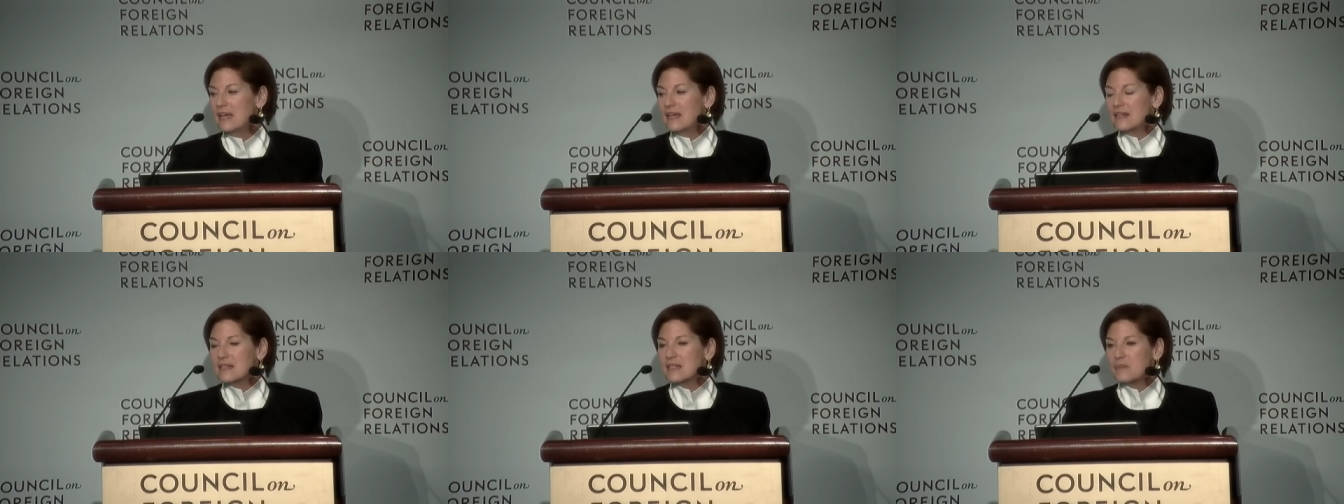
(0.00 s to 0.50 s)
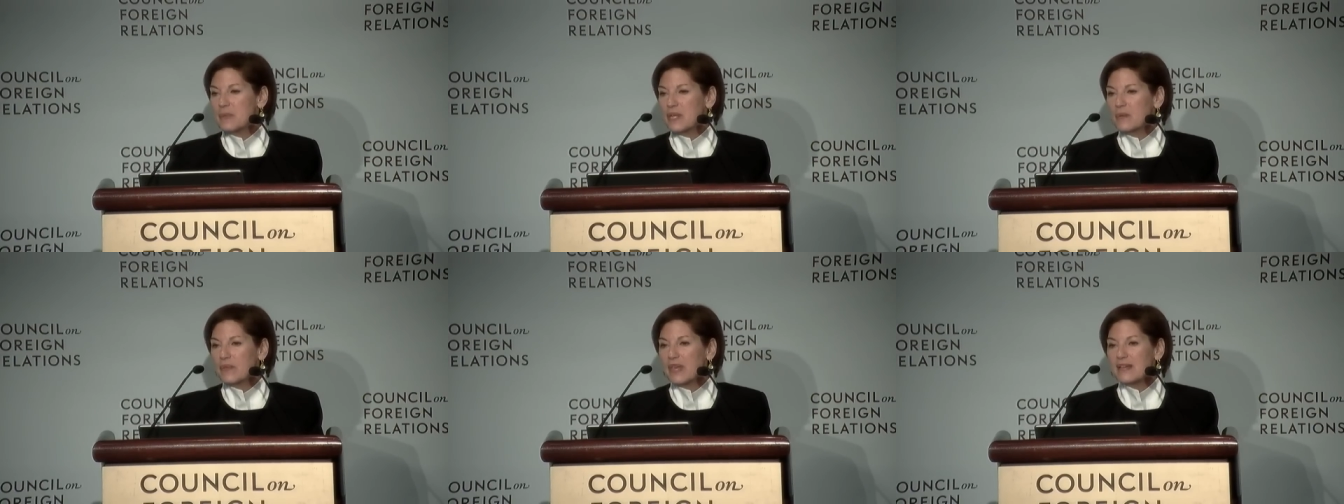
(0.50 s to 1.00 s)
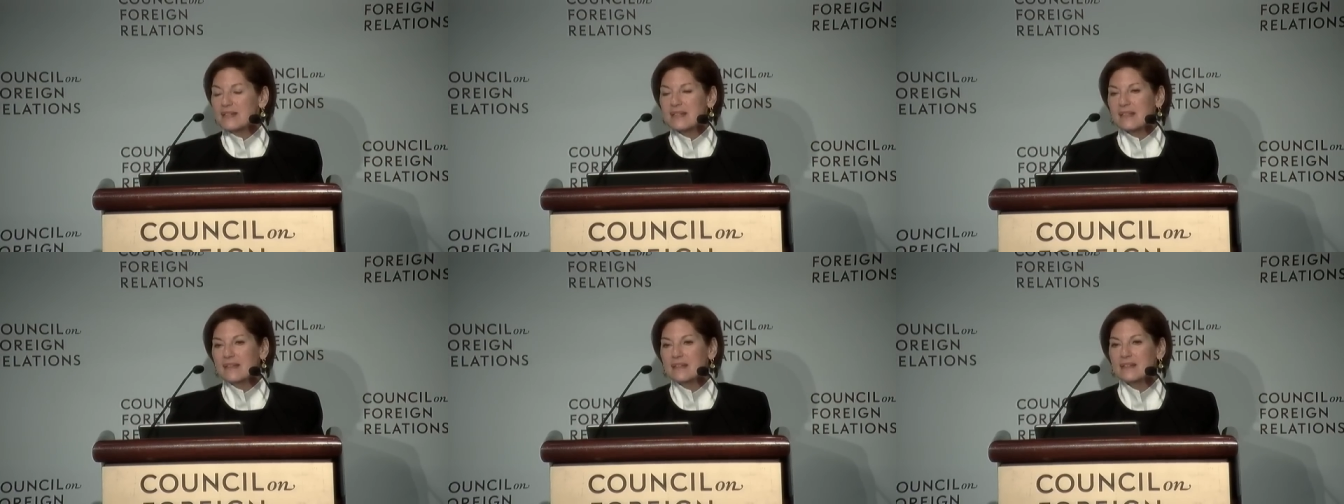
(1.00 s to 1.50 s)
to speak with us and
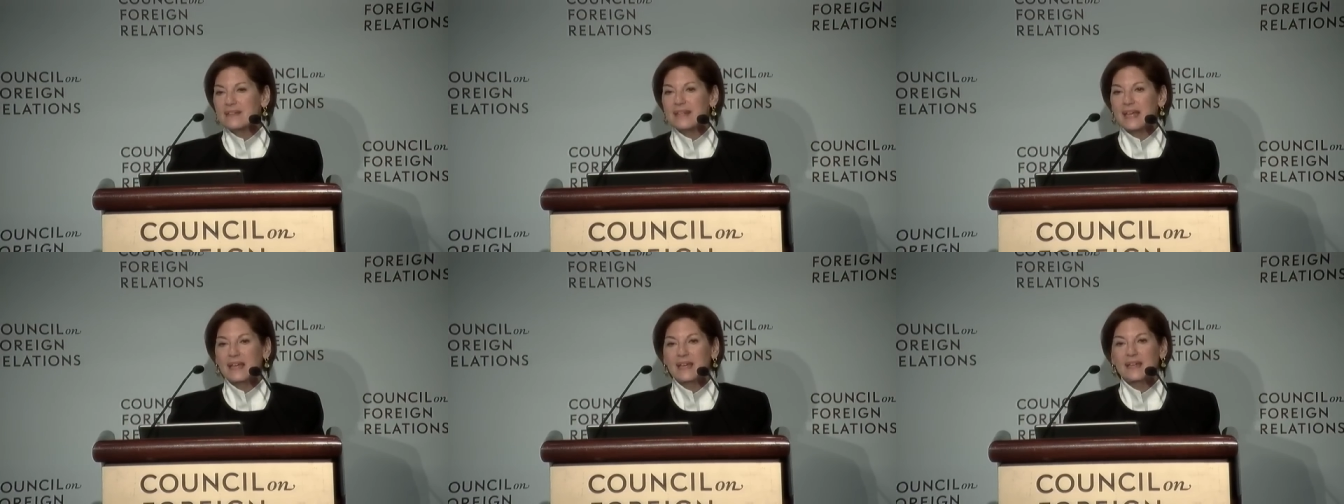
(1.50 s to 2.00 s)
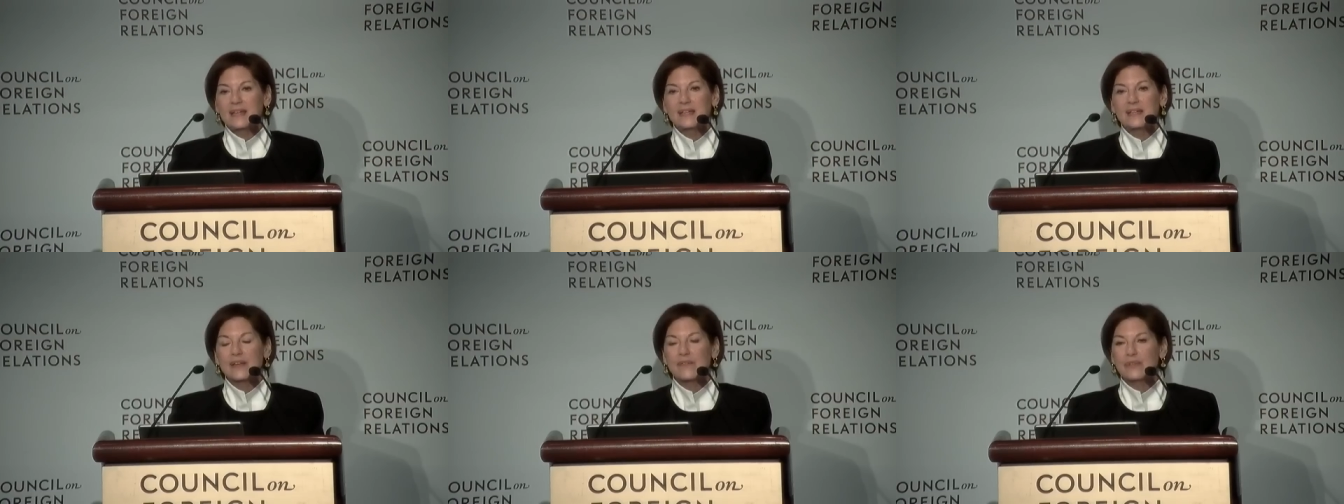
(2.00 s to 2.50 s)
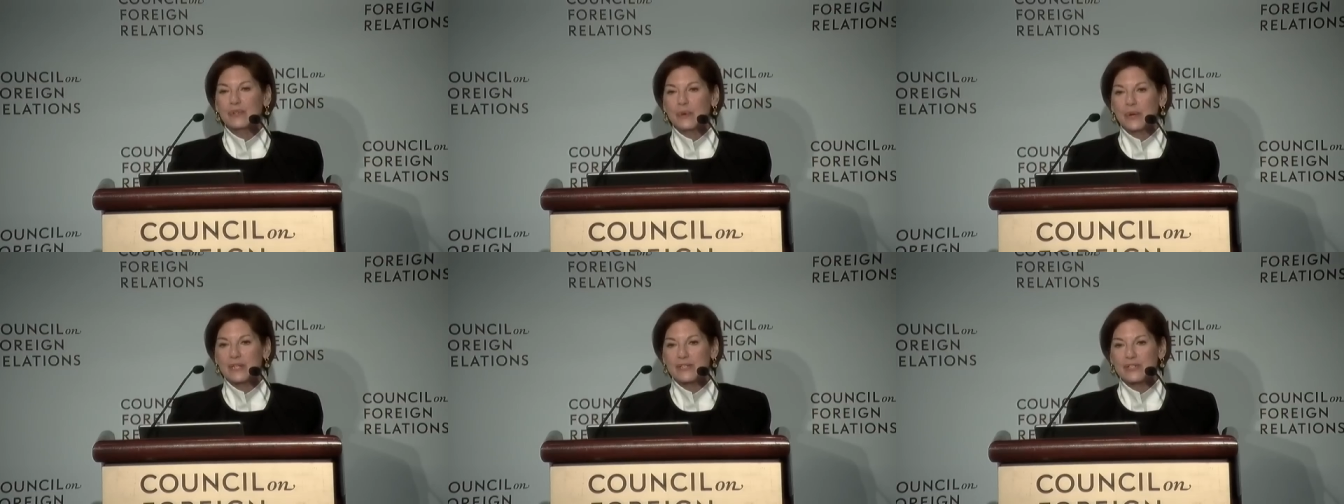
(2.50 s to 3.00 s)
then to take a few
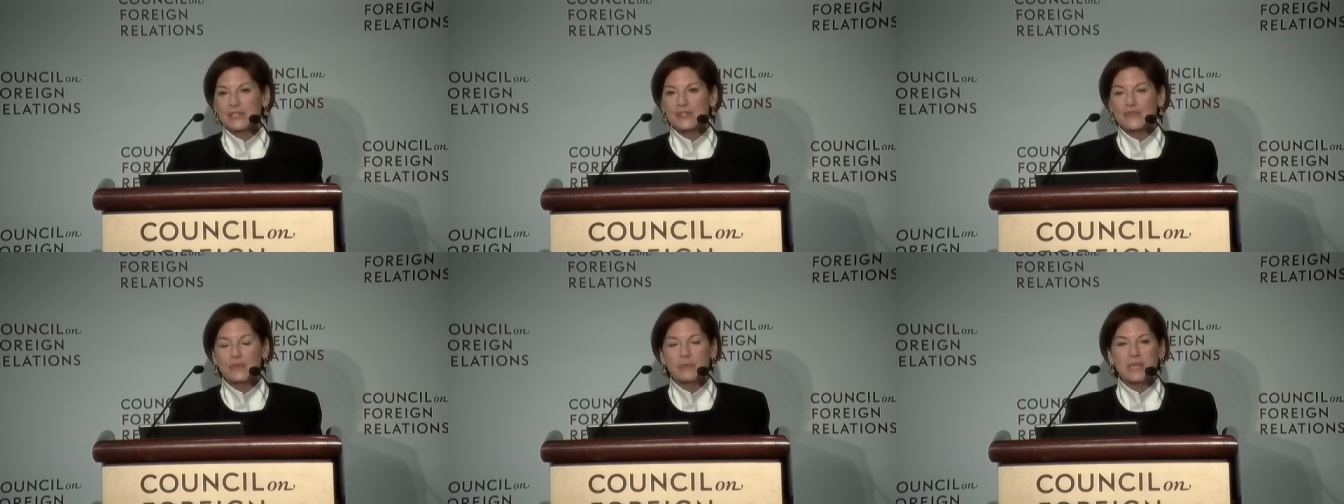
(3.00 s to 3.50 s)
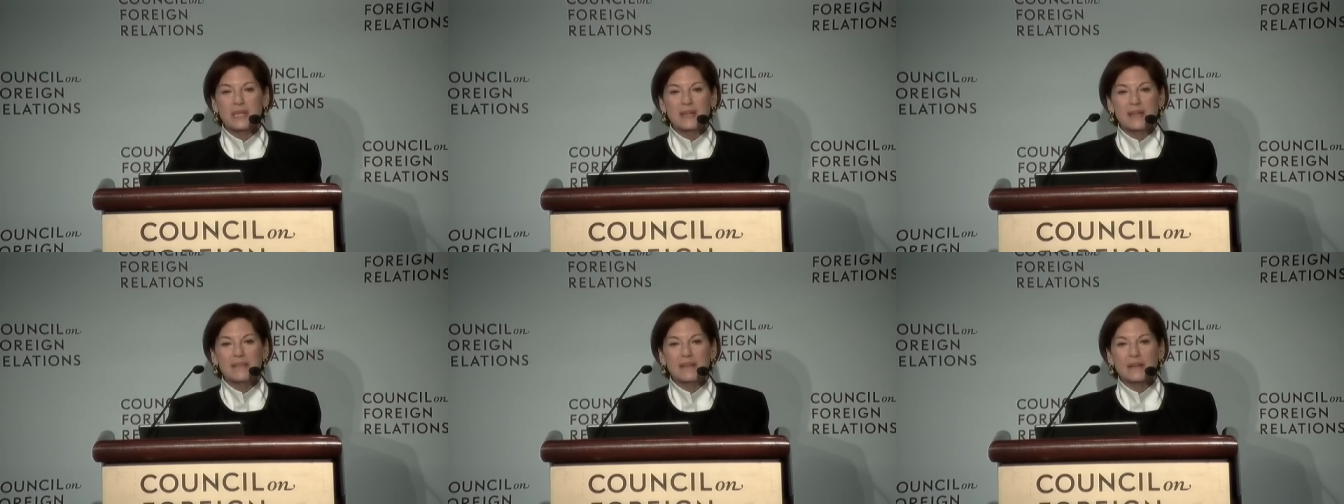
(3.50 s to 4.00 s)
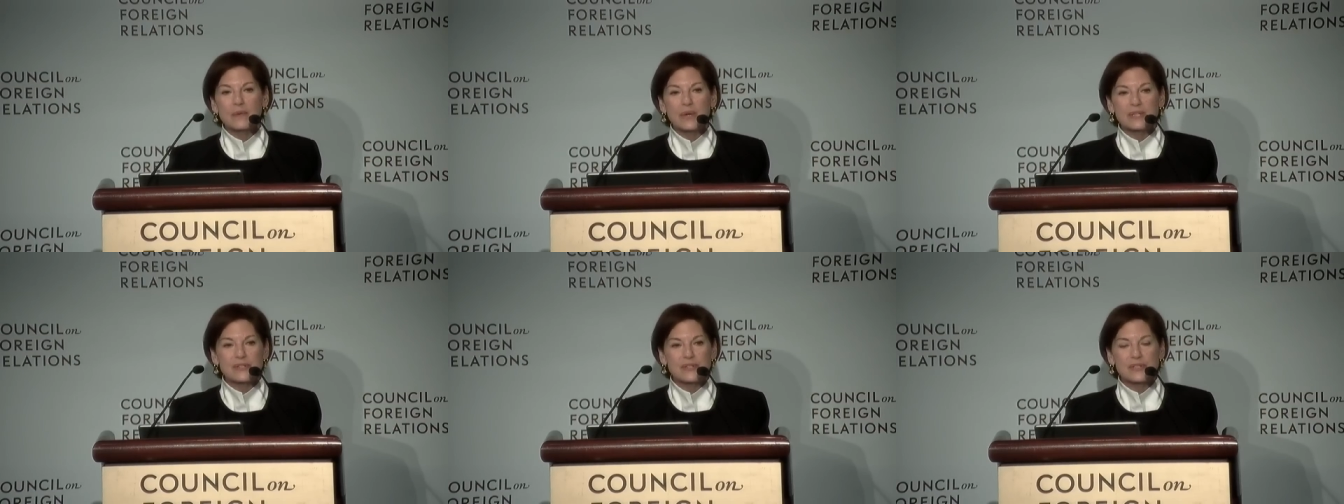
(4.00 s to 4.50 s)
questions from me and then
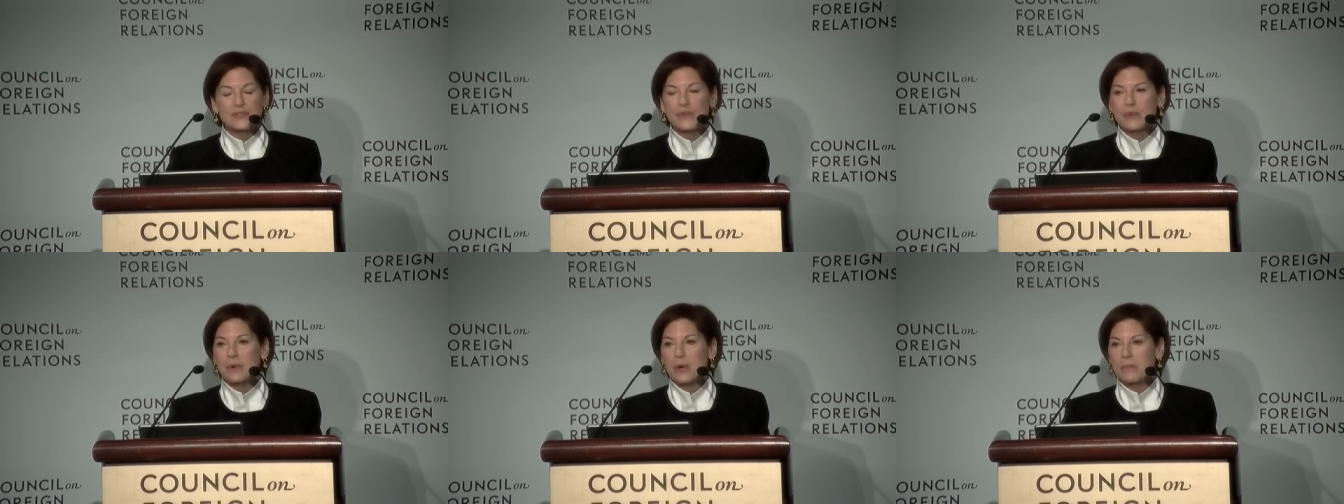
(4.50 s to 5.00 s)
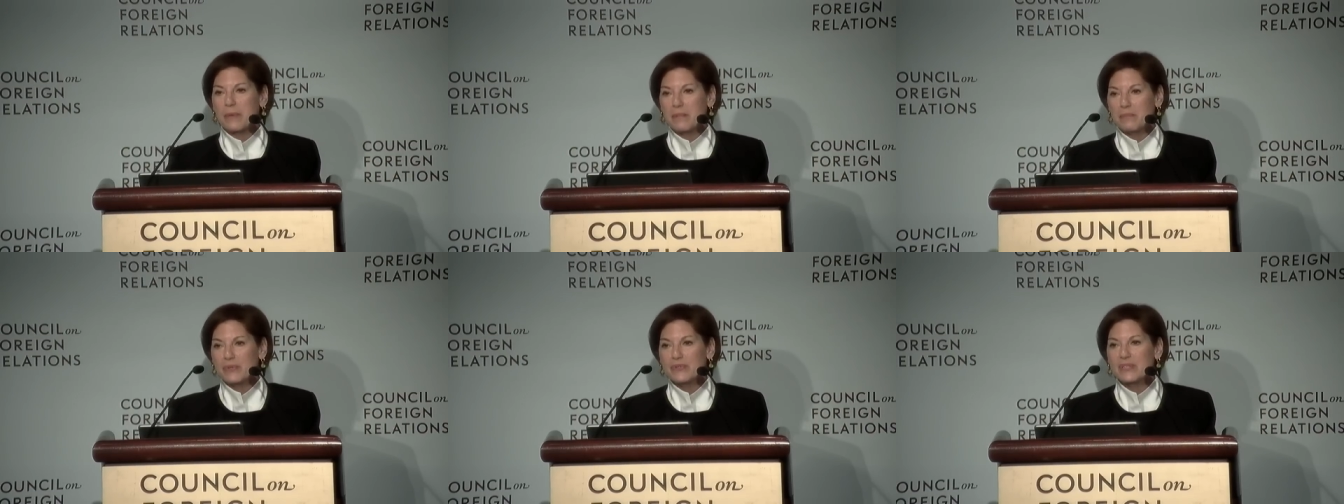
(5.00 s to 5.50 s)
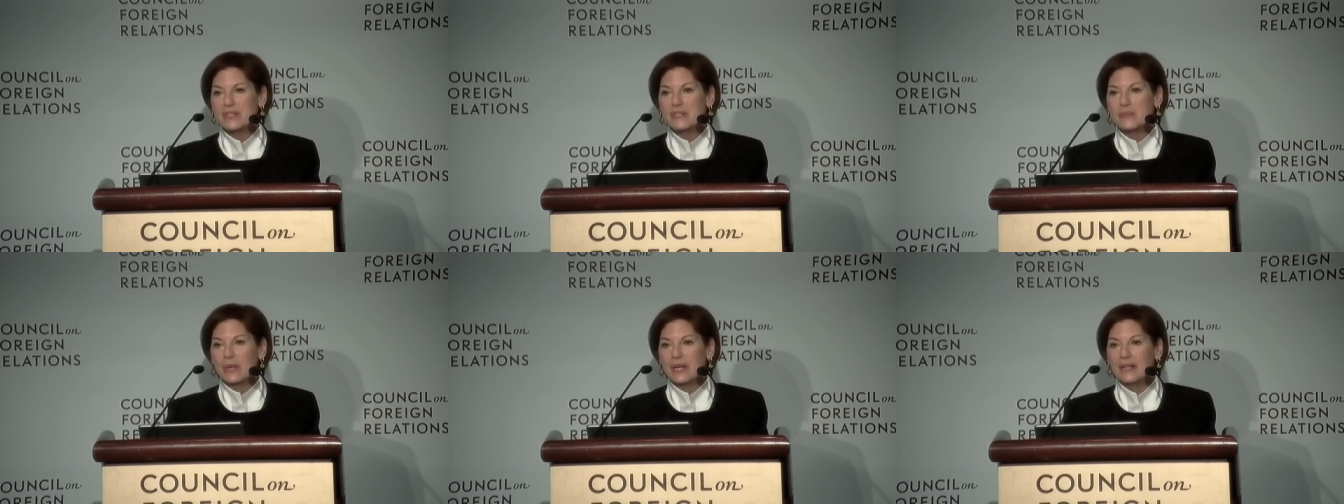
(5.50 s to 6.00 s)
questions from our members as
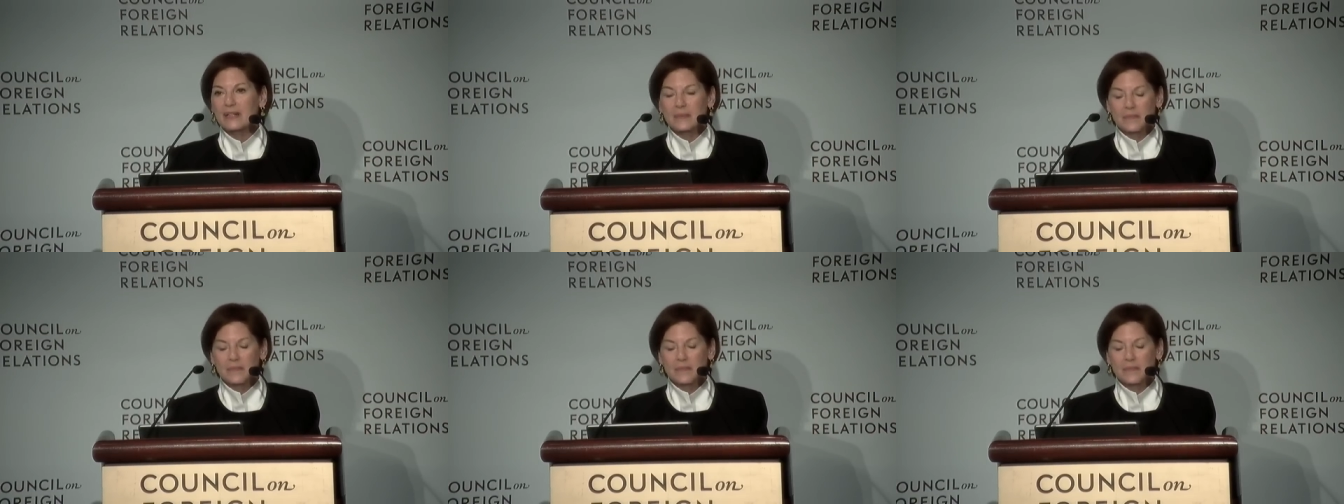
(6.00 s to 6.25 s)
well.